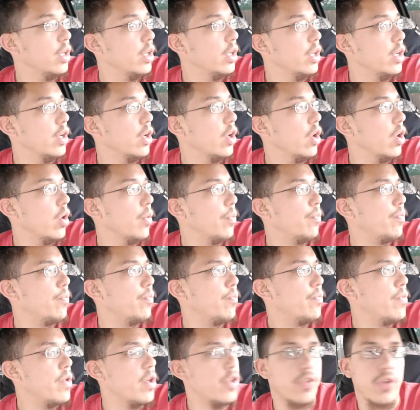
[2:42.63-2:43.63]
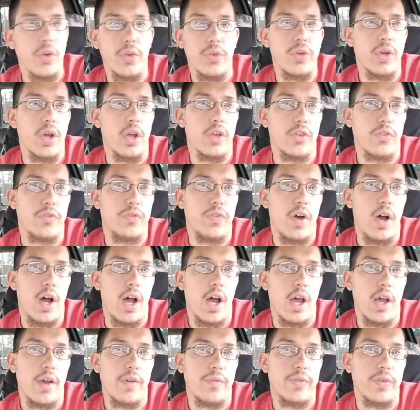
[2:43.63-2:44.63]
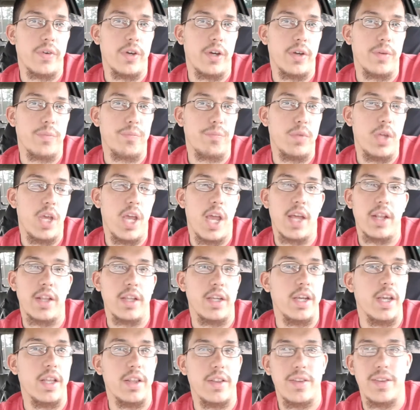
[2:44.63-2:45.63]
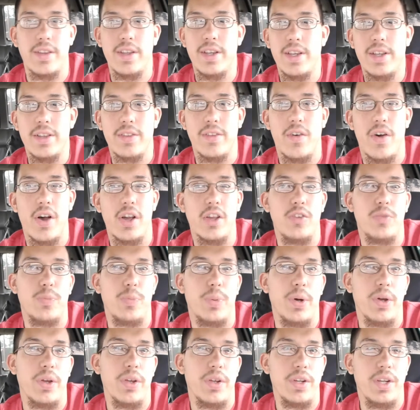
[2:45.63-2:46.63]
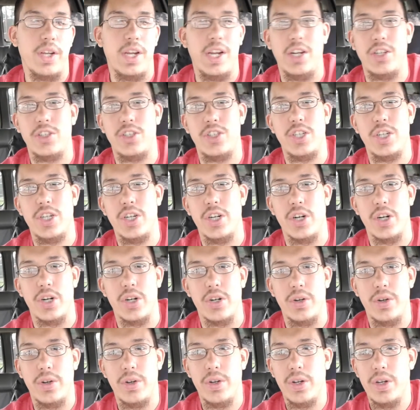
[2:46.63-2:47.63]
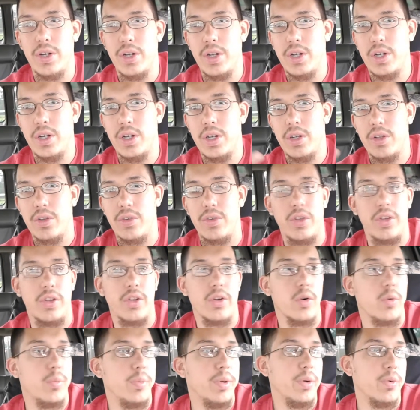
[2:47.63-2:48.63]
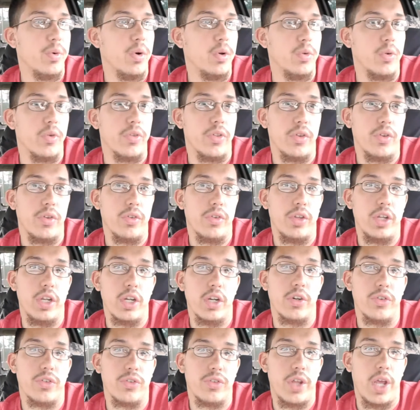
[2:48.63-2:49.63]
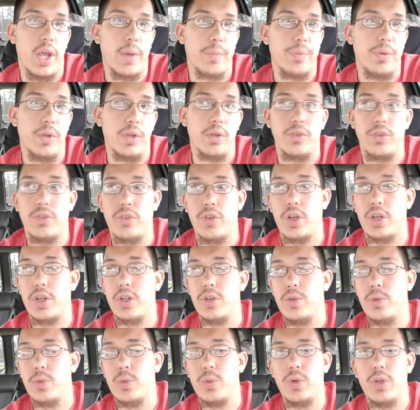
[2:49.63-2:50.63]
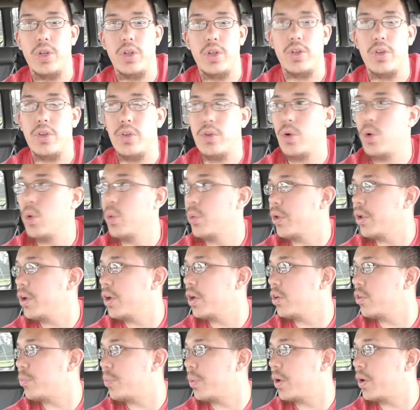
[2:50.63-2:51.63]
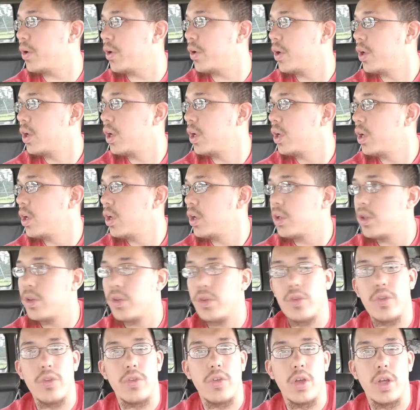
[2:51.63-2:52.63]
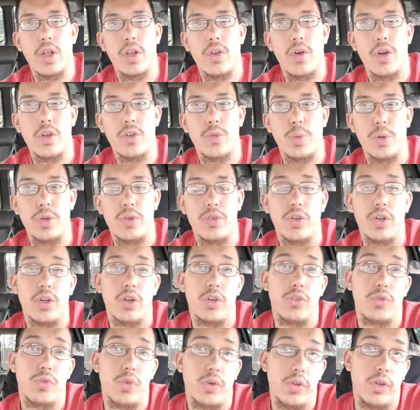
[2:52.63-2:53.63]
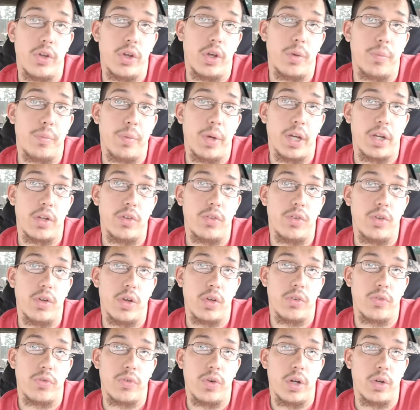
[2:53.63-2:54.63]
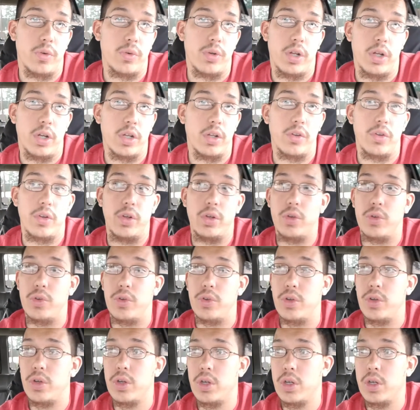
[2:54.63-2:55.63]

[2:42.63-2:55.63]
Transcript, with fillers: you know, until 2005, uh, you had to get the license plate each year. See, there will be one with the, the year stamped in, just like in, we did in old days, but since they had the license plate stickers for them back in 2005 when I had to use it.